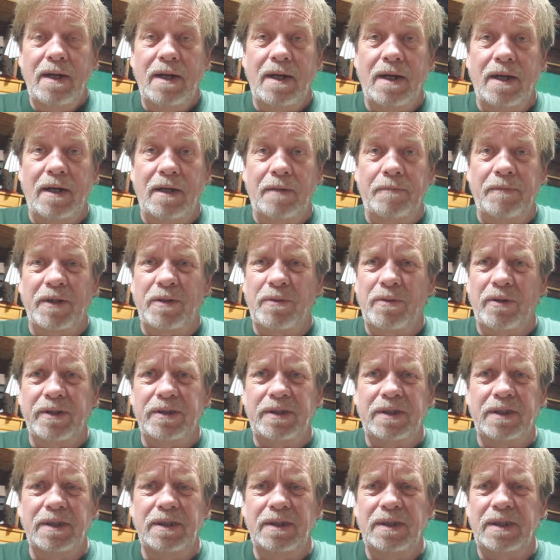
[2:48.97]
My
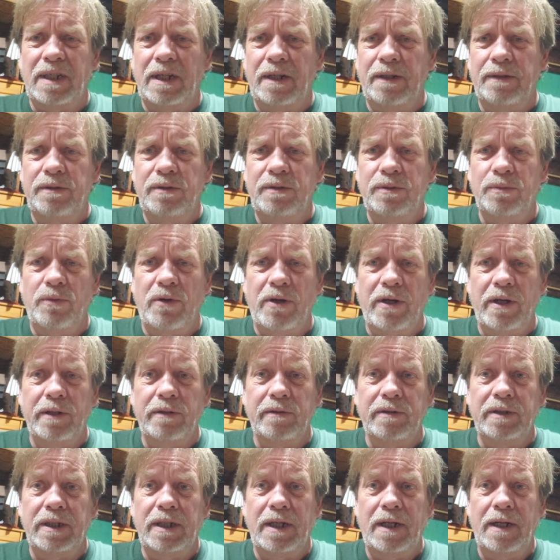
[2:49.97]
question is, how'd you
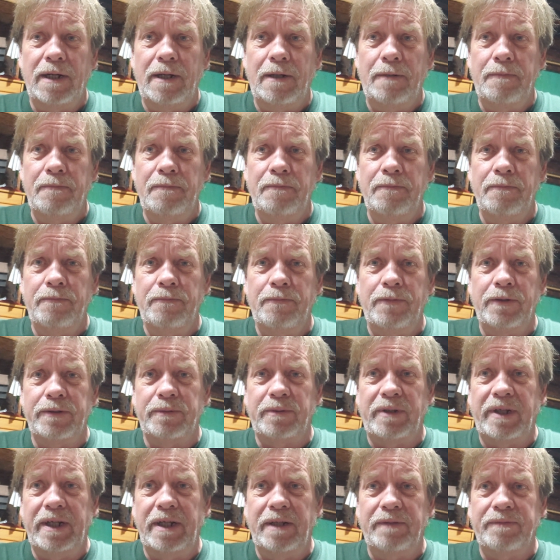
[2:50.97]
wire it up? What
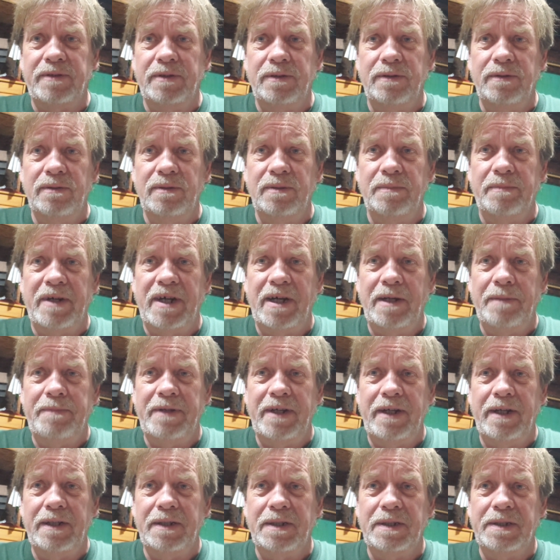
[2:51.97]
do I have to do to
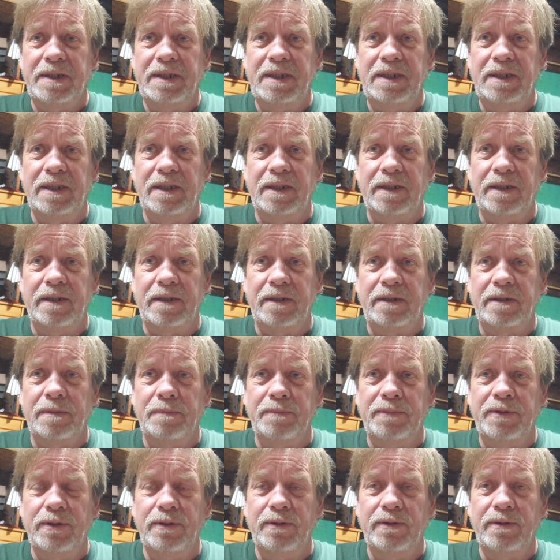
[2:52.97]
bypass the
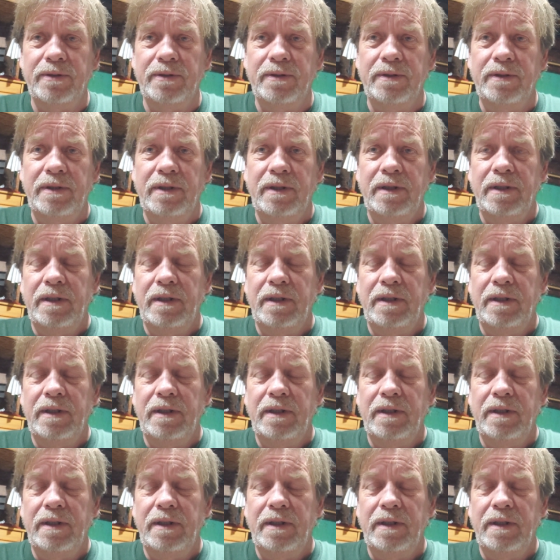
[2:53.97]
computer?